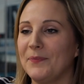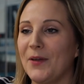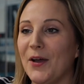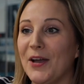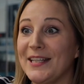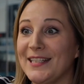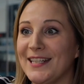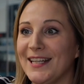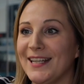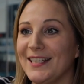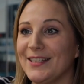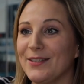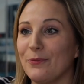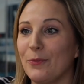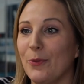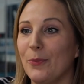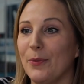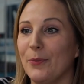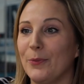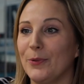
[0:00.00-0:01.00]
ideas
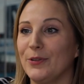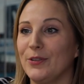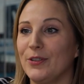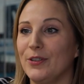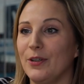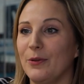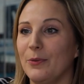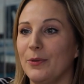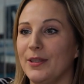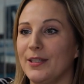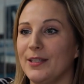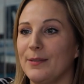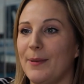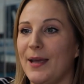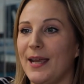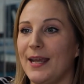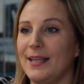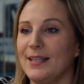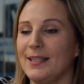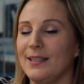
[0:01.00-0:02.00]
of what we want to do with the
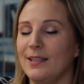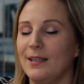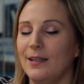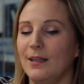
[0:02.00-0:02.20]
space.